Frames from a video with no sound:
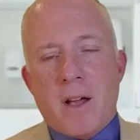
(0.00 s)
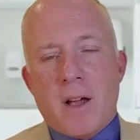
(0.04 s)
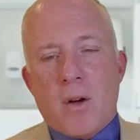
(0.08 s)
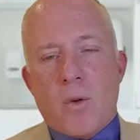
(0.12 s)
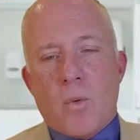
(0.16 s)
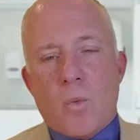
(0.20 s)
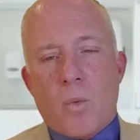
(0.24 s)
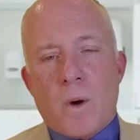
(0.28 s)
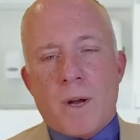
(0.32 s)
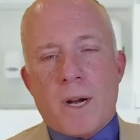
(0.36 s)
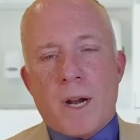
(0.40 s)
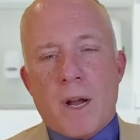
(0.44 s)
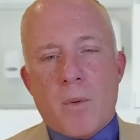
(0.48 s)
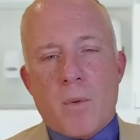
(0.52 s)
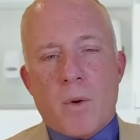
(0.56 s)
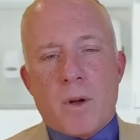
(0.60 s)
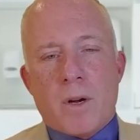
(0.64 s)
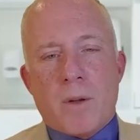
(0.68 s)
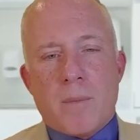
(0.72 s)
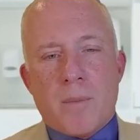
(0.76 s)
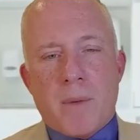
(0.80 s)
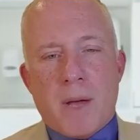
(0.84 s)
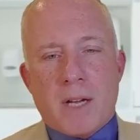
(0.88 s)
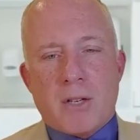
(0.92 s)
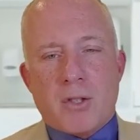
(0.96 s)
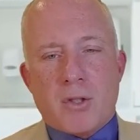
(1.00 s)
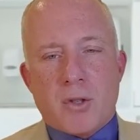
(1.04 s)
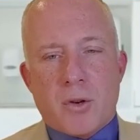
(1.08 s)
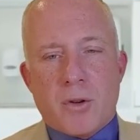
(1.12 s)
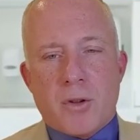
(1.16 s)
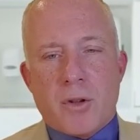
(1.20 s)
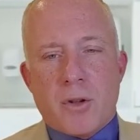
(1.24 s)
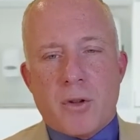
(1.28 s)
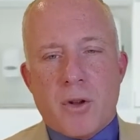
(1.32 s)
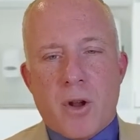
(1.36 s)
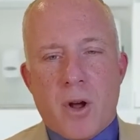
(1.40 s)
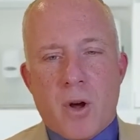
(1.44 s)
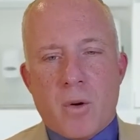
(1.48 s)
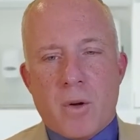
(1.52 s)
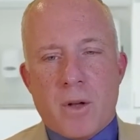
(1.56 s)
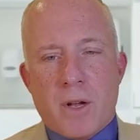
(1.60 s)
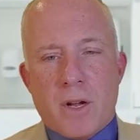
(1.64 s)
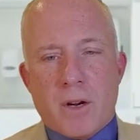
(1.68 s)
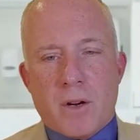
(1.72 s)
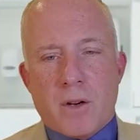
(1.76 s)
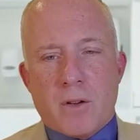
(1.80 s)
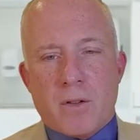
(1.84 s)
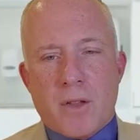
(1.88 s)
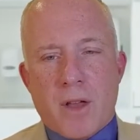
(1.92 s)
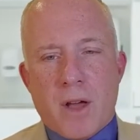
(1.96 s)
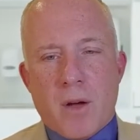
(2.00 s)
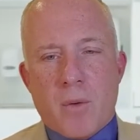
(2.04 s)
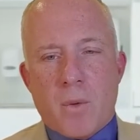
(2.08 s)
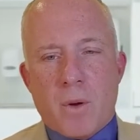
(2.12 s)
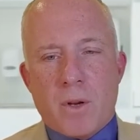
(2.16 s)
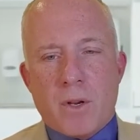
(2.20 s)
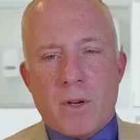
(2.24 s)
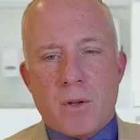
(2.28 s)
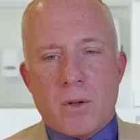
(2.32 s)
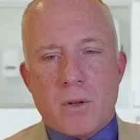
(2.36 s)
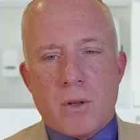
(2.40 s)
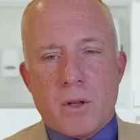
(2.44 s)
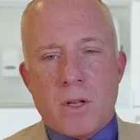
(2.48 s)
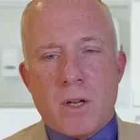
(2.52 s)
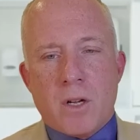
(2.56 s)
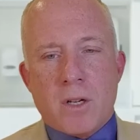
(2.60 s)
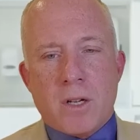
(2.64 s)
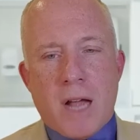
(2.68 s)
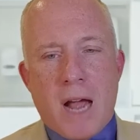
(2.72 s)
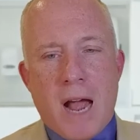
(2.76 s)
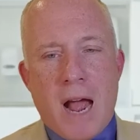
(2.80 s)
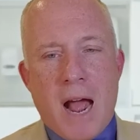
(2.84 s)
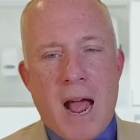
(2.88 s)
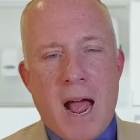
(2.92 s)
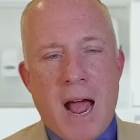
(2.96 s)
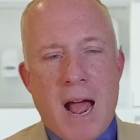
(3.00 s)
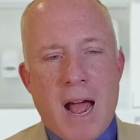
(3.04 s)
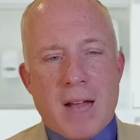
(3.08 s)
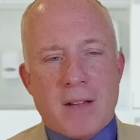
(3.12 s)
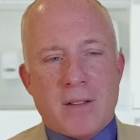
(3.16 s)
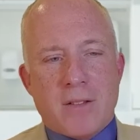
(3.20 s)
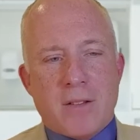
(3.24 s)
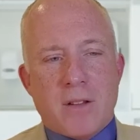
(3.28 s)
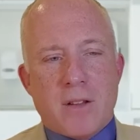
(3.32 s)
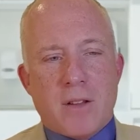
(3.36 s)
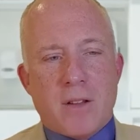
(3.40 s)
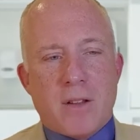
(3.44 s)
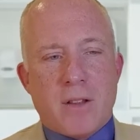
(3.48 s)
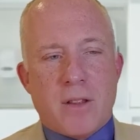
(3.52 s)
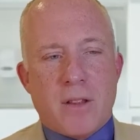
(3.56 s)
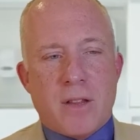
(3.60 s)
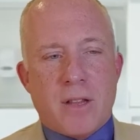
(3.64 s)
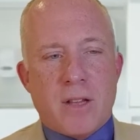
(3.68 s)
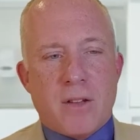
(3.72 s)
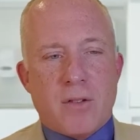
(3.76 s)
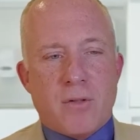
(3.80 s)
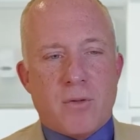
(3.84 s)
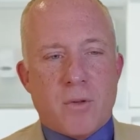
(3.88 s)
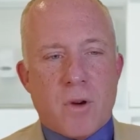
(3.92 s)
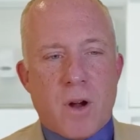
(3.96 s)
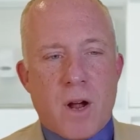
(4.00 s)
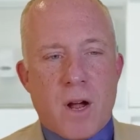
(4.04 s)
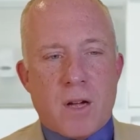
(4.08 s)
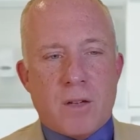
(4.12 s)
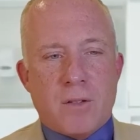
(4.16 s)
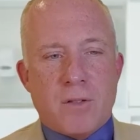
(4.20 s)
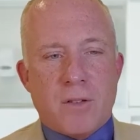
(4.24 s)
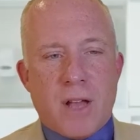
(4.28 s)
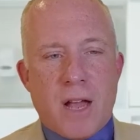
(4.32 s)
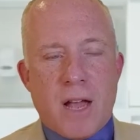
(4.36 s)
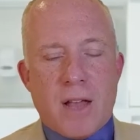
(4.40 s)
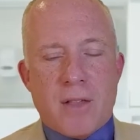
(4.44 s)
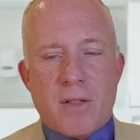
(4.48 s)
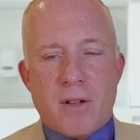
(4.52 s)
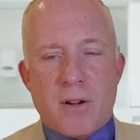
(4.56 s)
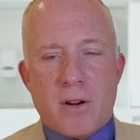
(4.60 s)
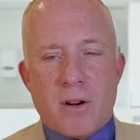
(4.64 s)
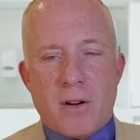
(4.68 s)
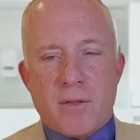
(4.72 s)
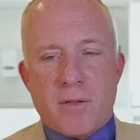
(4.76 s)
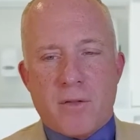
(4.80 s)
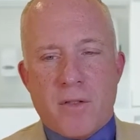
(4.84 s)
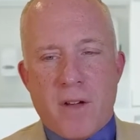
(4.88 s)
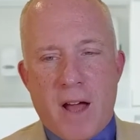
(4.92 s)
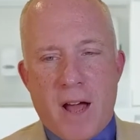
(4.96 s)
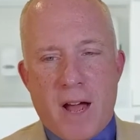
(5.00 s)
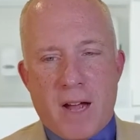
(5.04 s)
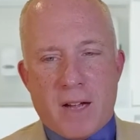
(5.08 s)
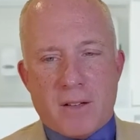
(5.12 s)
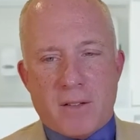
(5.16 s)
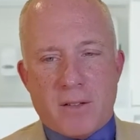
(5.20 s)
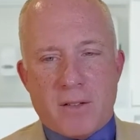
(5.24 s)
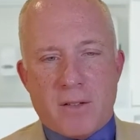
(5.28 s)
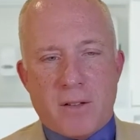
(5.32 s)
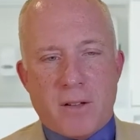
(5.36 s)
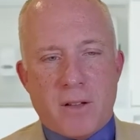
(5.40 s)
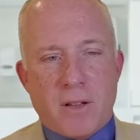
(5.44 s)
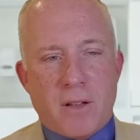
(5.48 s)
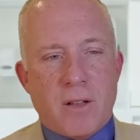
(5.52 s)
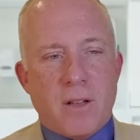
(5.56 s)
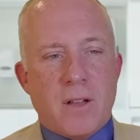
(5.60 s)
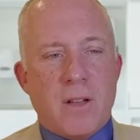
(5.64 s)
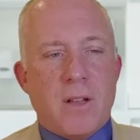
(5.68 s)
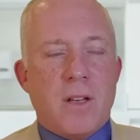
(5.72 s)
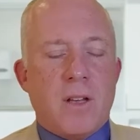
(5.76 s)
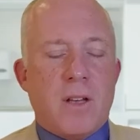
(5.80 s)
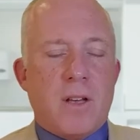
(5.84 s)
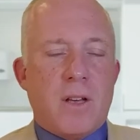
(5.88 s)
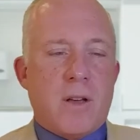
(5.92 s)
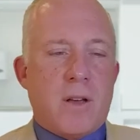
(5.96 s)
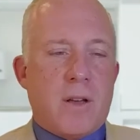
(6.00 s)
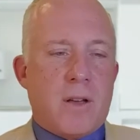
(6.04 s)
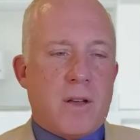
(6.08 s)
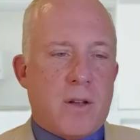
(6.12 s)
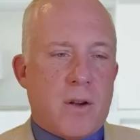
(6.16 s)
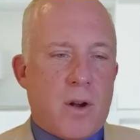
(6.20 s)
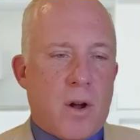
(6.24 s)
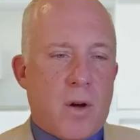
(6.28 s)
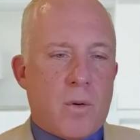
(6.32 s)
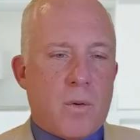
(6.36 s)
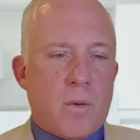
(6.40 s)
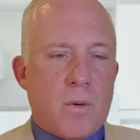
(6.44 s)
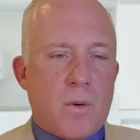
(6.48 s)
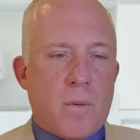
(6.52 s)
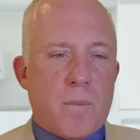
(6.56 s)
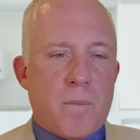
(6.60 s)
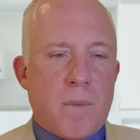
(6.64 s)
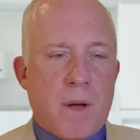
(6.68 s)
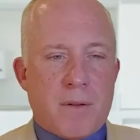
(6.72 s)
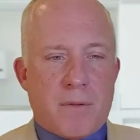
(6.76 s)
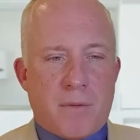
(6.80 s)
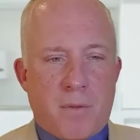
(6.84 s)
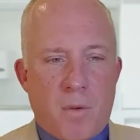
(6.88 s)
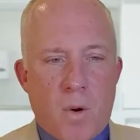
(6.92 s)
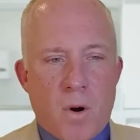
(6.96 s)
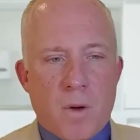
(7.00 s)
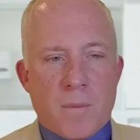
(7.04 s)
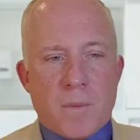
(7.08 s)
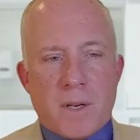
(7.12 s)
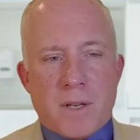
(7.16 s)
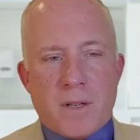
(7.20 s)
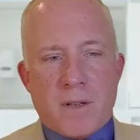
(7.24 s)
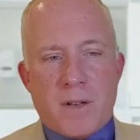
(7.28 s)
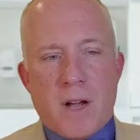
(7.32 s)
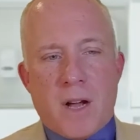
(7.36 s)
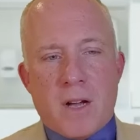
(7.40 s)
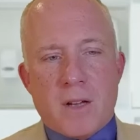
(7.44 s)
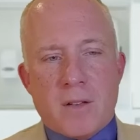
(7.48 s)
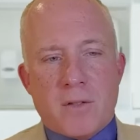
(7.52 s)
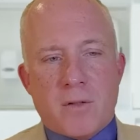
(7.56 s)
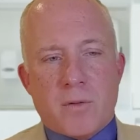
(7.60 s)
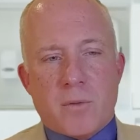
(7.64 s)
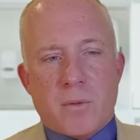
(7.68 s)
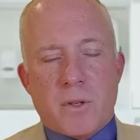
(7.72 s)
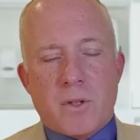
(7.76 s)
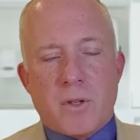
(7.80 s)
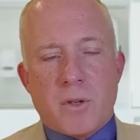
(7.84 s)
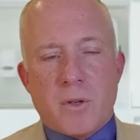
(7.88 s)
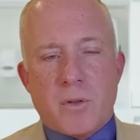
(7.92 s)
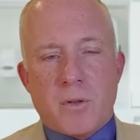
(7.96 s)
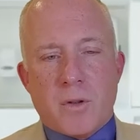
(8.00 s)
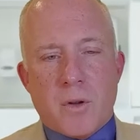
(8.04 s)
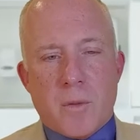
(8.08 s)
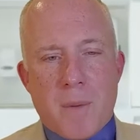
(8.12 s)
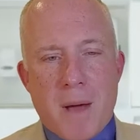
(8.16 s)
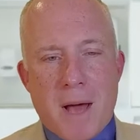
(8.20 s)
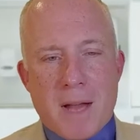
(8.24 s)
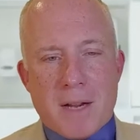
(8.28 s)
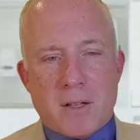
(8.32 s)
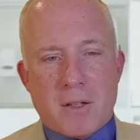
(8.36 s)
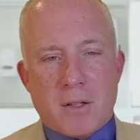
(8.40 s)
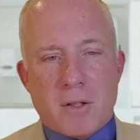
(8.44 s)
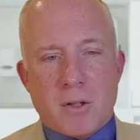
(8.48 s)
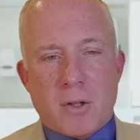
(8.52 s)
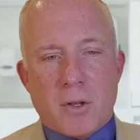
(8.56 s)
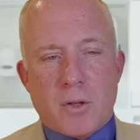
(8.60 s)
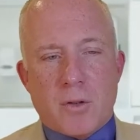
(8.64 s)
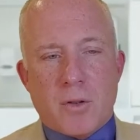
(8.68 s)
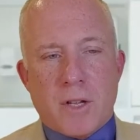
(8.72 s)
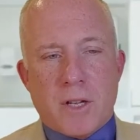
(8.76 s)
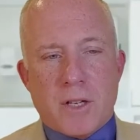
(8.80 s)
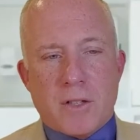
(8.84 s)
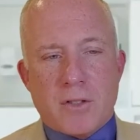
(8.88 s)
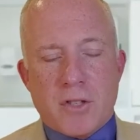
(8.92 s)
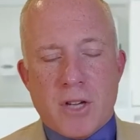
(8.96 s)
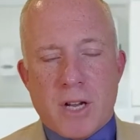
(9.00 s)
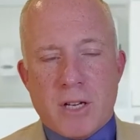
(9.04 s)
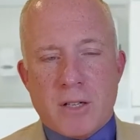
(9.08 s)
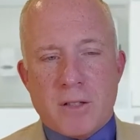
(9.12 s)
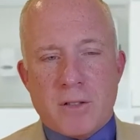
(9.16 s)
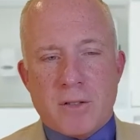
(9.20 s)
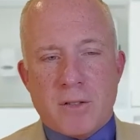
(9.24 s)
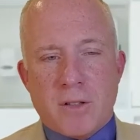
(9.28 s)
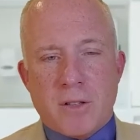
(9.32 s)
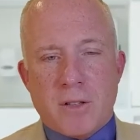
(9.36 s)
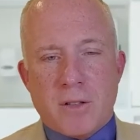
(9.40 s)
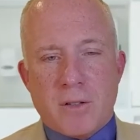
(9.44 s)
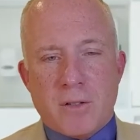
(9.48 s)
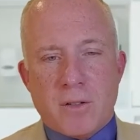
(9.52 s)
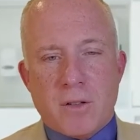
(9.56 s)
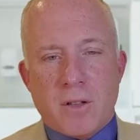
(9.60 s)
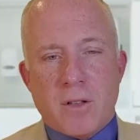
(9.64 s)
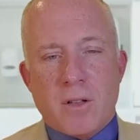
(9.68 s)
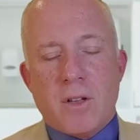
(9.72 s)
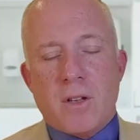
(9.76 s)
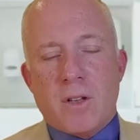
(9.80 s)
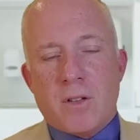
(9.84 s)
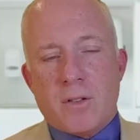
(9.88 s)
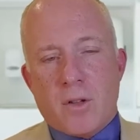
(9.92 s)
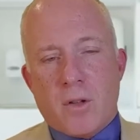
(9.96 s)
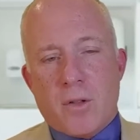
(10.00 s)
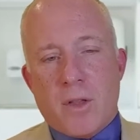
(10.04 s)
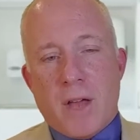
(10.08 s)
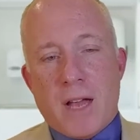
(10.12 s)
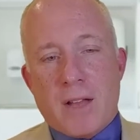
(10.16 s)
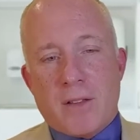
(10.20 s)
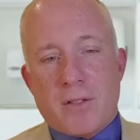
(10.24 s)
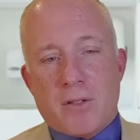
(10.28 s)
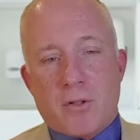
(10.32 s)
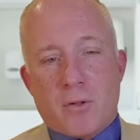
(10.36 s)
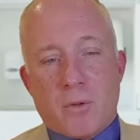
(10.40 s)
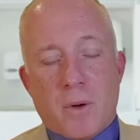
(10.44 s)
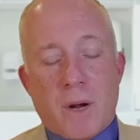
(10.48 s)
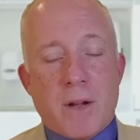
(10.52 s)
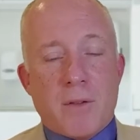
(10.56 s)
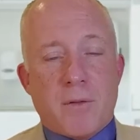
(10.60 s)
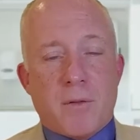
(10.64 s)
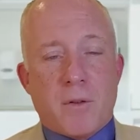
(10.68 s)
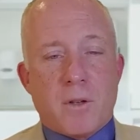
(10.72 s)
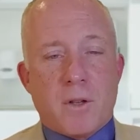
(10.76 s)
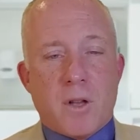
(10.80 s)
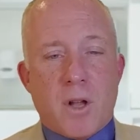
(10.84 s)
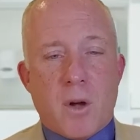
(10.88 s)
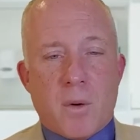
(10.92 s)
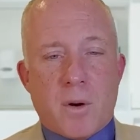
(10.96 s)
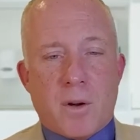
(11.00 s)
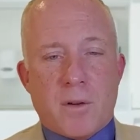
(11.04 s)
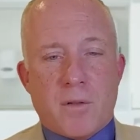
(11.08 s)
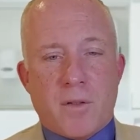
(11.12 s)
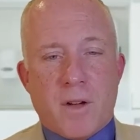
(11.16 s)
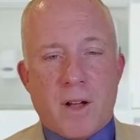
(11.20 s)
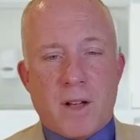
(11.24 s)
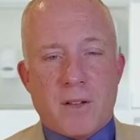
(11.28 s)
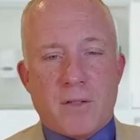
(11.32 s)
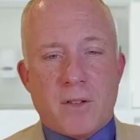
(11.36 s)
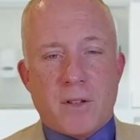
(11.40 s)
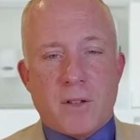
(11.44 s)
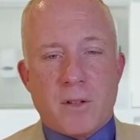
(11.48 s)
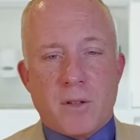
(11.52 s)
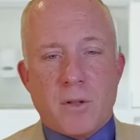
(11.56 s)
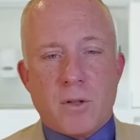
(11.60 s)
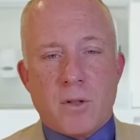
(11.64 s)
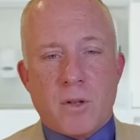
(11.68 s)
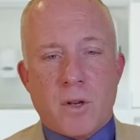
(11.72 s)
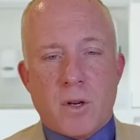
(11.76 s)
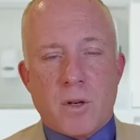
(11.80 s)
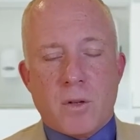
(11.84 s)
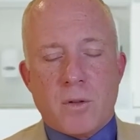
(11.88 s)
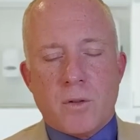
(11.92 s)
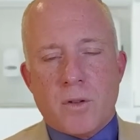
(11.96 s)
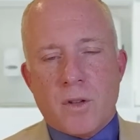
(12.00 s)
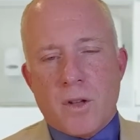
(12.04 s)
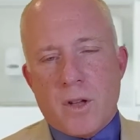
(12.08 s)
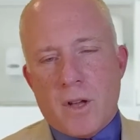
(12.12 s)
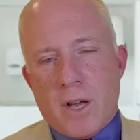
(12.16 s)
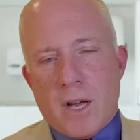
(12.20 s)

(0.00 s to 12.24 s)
What I want to make sure you know here is that when you look at the drugs and their effects, you know, metformin does reduce hepatic gluconeogenesis, so that's great for lowering fasting glucose.